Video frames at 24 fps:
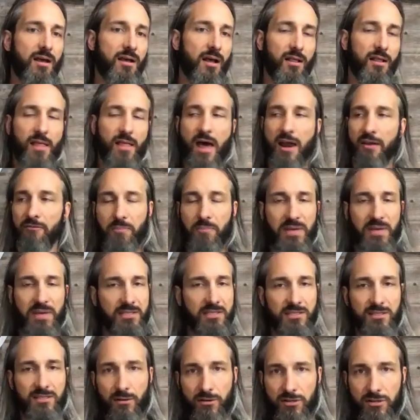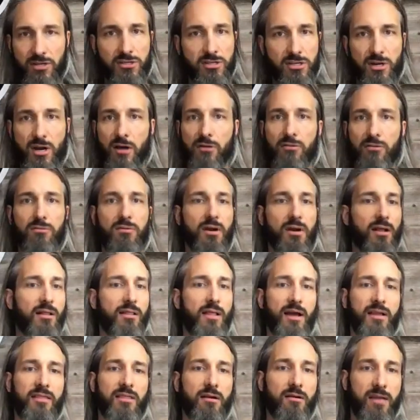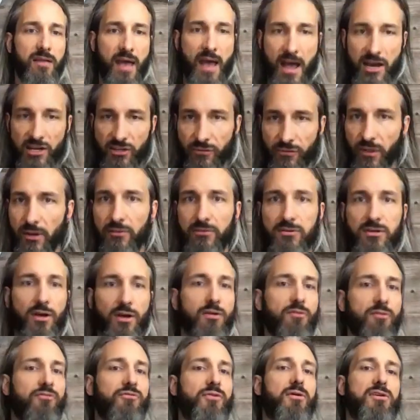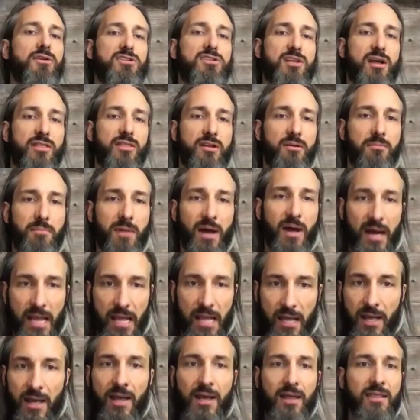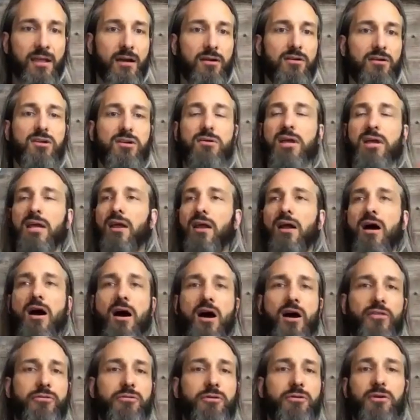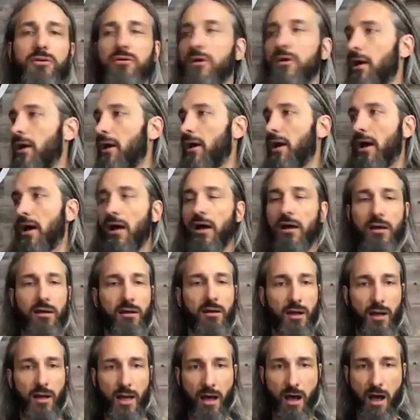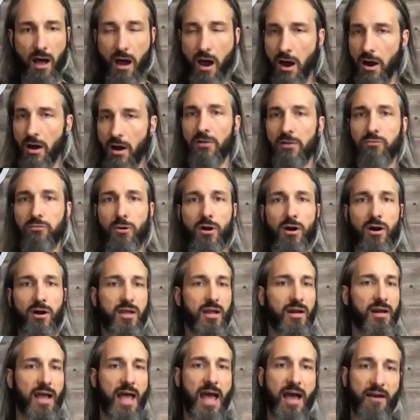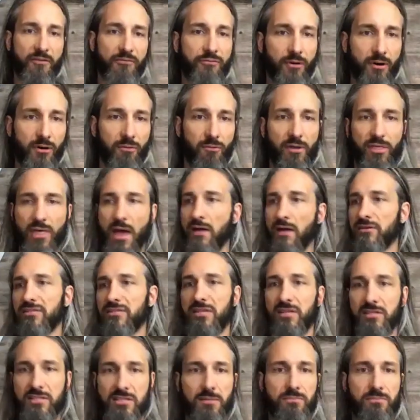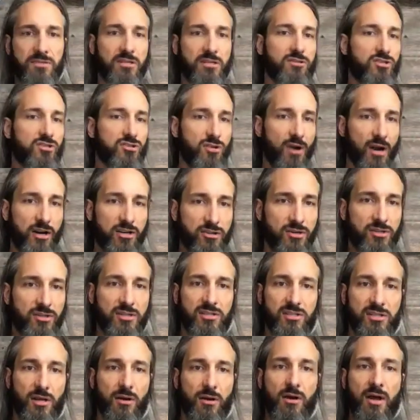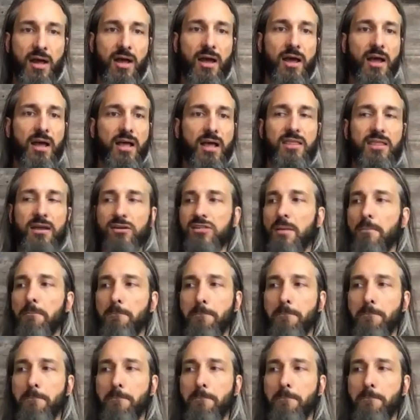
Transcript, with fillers: a lot of business owners, as you know, neglect their cash flow, don't focus on their money. They're doing it all through uh, hard work and effort without systems and structures, and so there's a